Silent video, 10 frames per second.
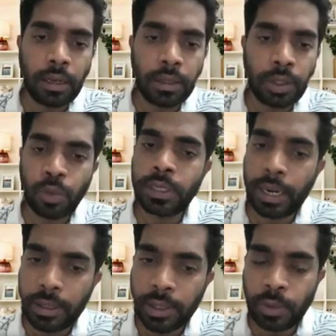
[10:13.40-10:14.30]
two
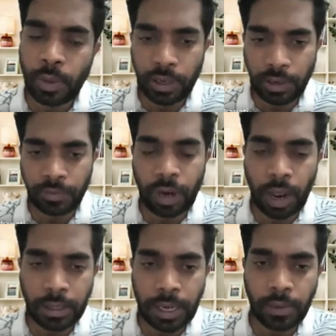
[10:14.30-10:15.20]
scientists, one in
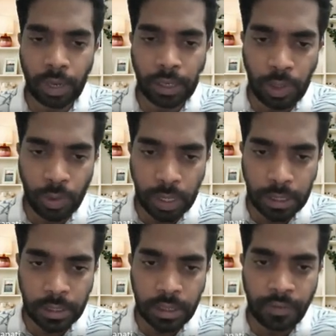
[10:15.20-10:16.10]
France and one in
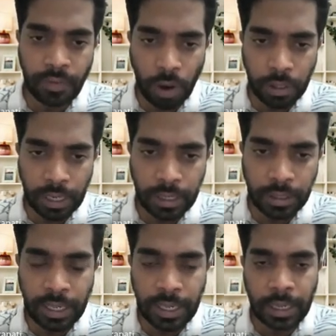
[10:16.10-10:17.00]
US, they found
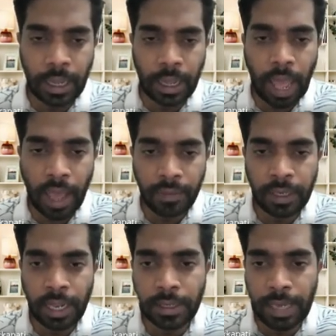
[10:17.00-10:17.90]
that they have
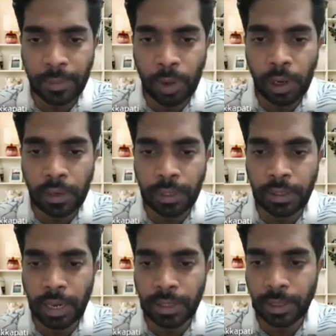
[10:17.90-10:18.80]
an enzyme called reverse
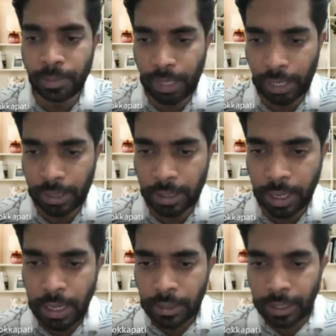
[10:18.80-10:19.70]
transcriptase
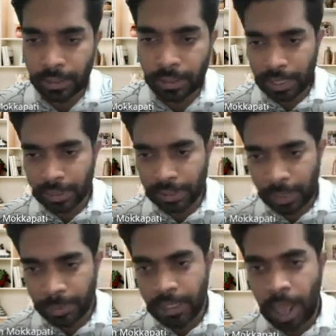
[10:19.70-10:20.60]
that
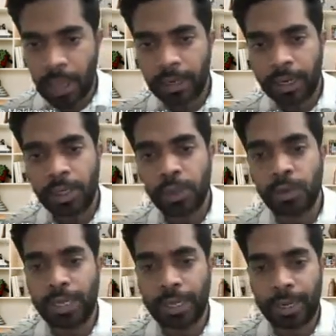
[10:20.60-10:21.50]
transcribes the RNA into
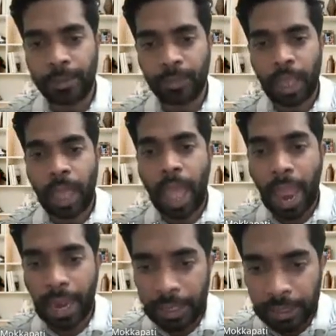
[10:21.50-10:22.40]
DNA,
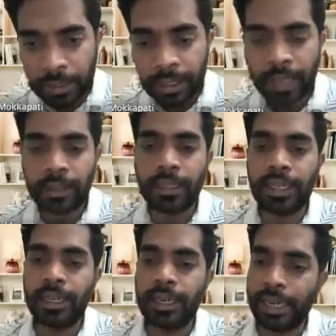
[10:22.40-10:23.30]
and then the
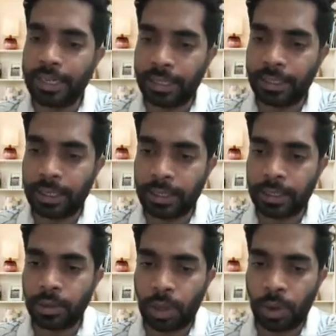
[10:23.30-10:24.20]
DNA
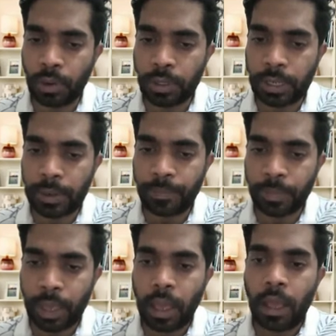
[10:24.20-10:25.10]
integrates to the host cell.
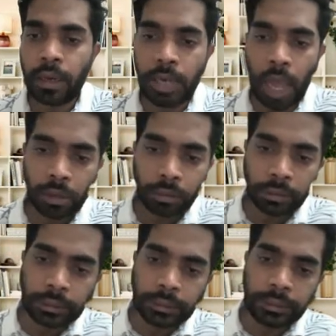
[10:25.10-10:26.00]

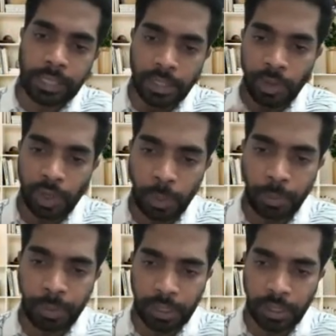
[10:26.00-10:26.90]
Now, this window
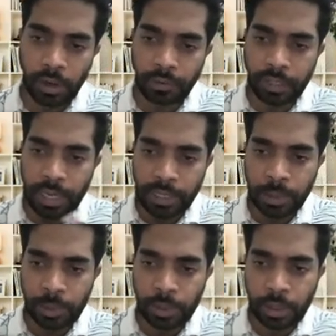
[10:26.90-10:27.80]
period of
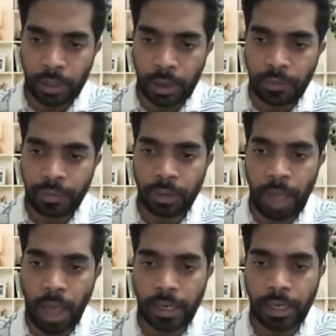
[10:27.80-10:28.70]
transcription
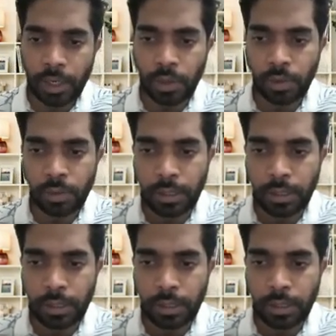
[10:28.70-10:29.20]
from RNA to